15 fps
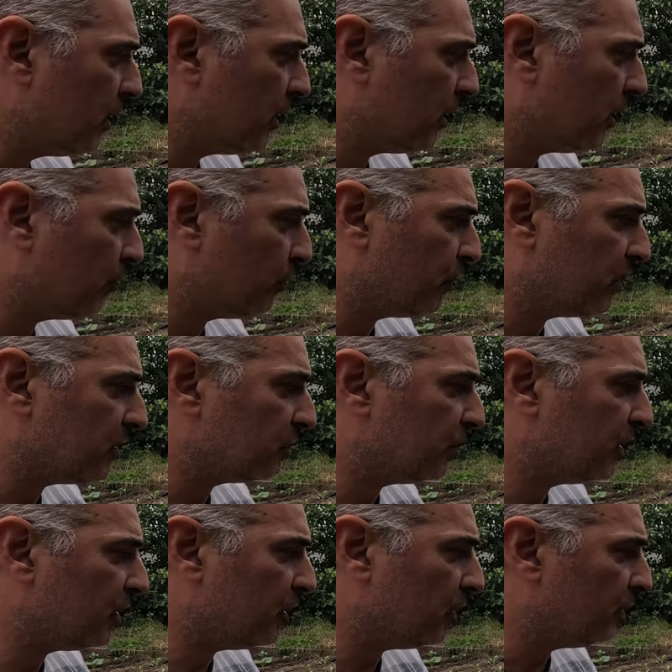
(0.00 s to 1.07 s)
later on in this
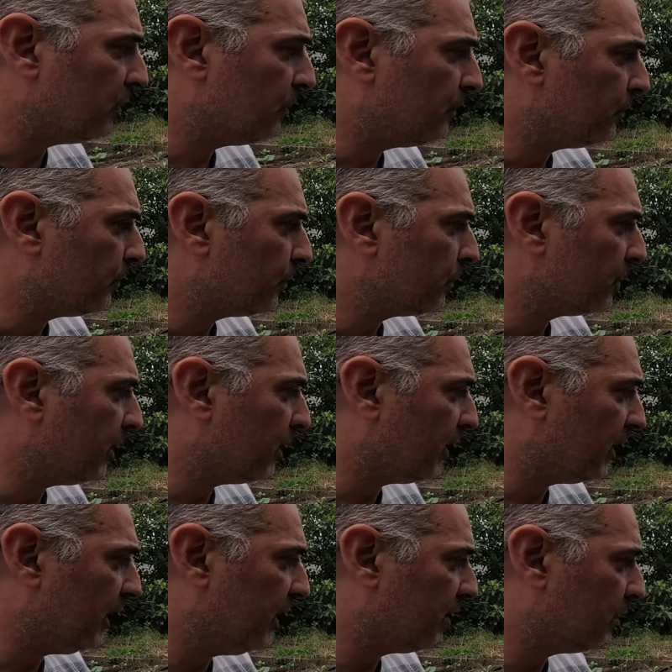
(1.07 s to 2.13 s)
video. Now
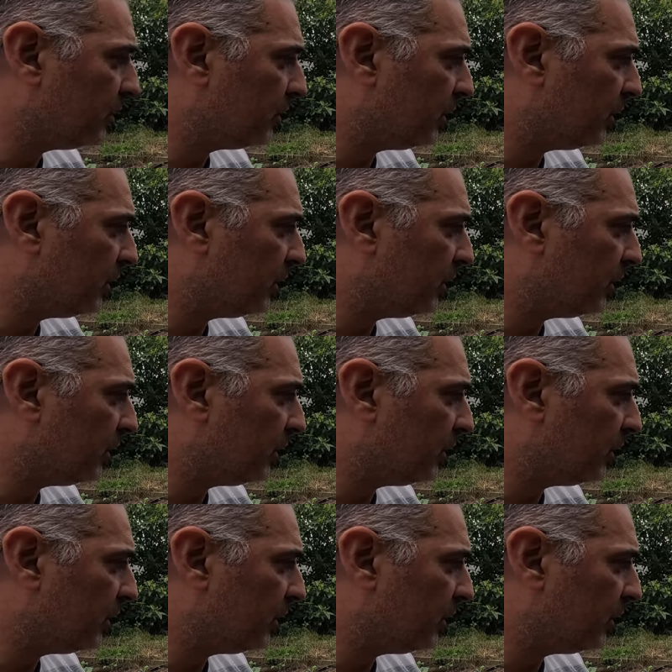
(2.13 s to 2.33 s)
again,